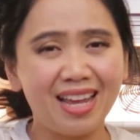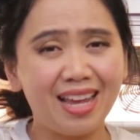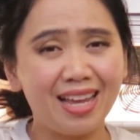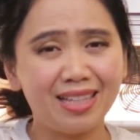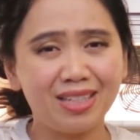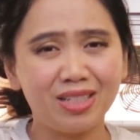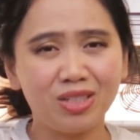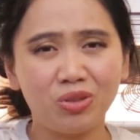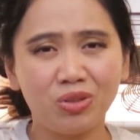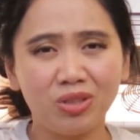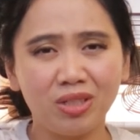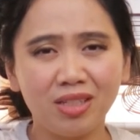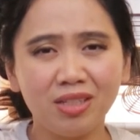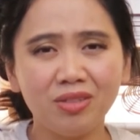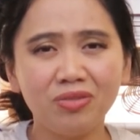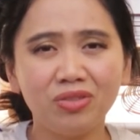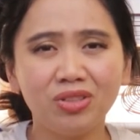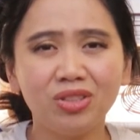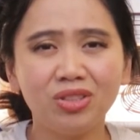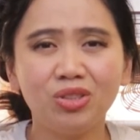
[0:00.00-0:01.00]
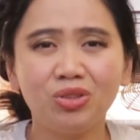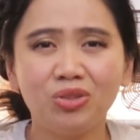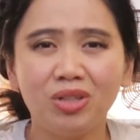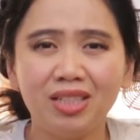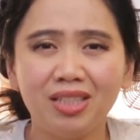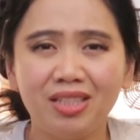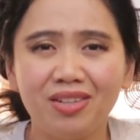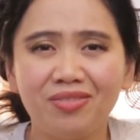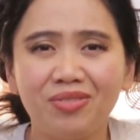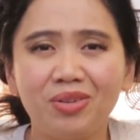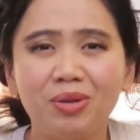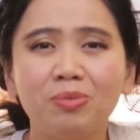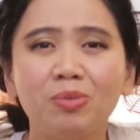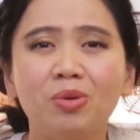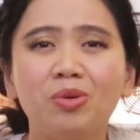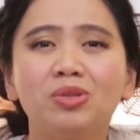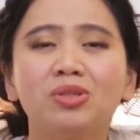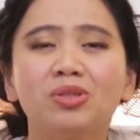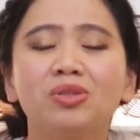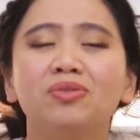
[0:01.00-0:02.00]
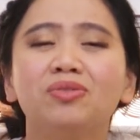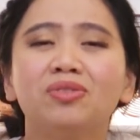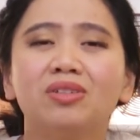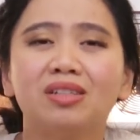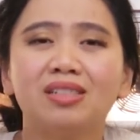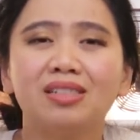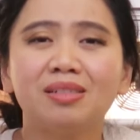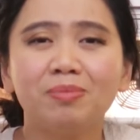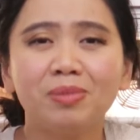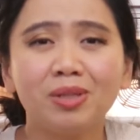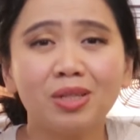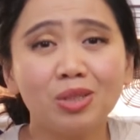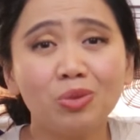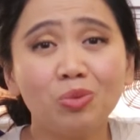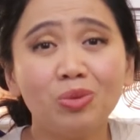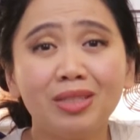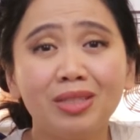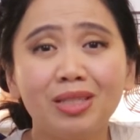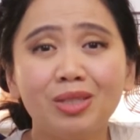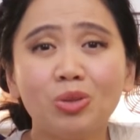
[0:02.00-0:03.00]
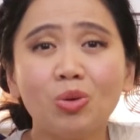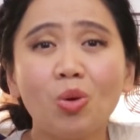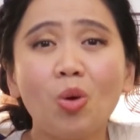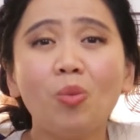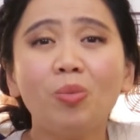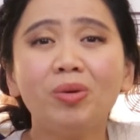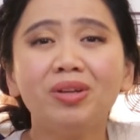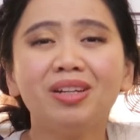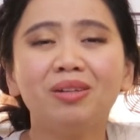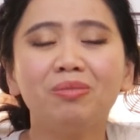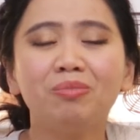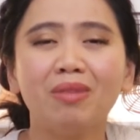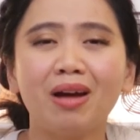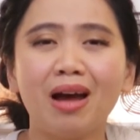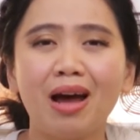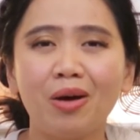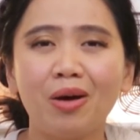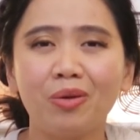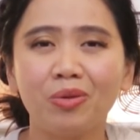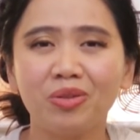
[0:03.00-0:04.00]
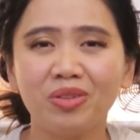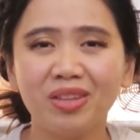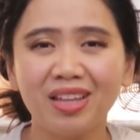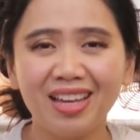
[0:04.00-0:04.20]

And it's really frustrating for most of us because we need to open our mouth